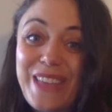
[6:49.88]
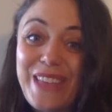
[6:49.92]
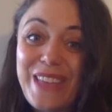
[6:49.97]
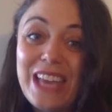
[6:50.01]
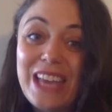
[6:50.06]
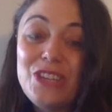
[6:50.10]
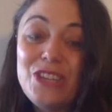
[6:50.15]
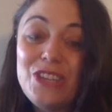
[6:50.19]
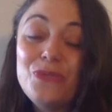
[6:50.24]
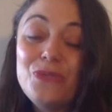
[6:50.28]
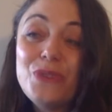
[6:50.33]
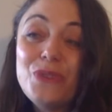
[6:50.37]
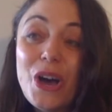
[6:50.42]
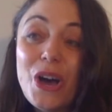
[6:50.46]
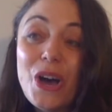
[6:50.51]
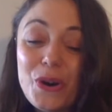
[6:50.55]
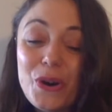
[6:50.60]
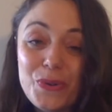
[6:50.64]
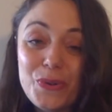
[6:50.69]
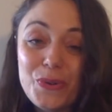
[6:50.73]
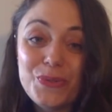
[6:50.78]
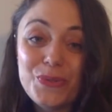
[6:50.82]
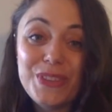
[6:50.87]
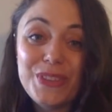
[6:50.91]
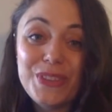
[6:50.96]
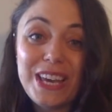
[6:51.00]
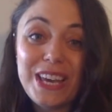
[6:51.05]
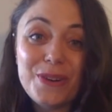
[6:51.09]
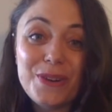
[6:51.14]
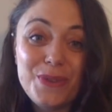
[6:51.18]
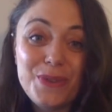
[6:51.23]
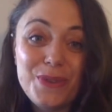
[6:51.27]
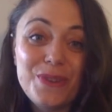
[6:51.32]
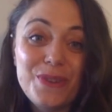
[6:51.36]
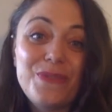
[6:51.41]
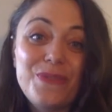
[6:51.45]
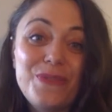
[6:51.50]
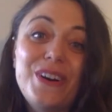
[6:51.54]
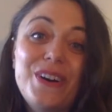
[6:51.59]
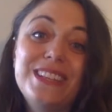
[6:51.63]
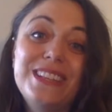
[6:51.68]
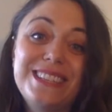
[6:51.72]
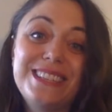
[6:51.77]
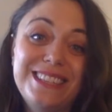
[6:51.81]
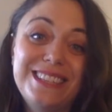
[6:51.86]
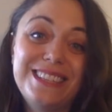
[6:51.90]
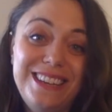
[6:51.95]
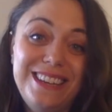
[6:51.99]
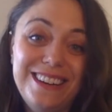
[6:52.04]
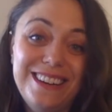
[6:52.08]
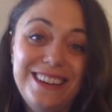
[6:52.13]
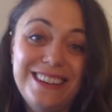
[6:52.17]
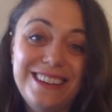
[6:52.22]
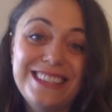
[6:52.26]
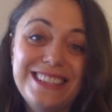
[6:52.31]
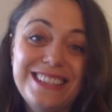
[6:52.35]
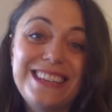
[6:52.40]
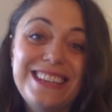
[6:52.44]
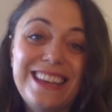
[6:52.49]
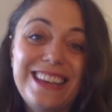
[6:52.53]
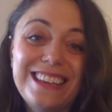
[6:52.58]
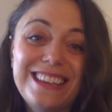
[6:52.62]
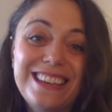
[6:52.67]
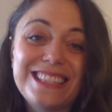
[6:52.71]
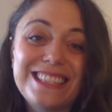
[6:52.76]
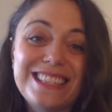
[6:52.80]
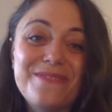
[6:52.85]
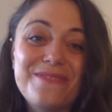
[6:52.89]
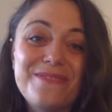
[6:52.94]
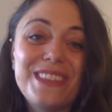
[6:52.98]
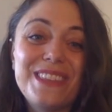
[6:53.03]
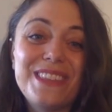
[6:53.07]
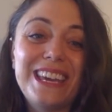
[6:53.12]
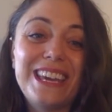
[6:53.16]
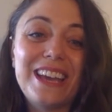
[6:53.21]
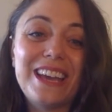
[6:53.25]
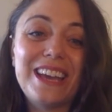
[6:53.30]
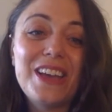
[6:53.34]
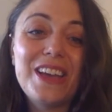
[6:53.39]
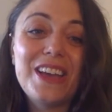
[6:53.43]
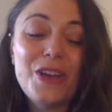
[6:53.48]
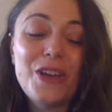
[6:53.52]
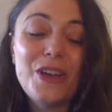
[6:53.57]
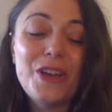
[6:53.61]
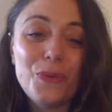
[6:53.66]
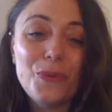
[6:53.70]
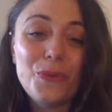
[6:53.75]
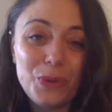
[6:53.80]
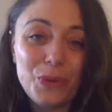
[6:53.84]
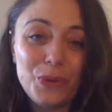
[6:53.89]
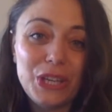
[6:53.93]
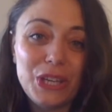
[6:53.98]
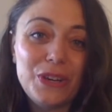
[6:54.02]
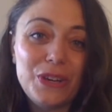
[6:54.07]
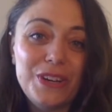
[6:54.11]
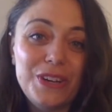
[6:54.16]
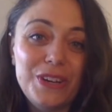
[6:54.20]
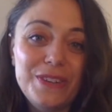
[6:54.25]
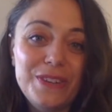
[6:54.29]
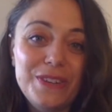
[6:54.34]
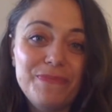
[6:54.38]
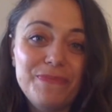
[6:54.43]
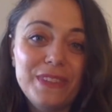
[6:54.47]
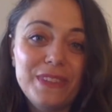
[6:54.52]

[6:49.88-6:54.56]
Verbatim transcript: And you know that Queen of Wands is here to tell us something really good.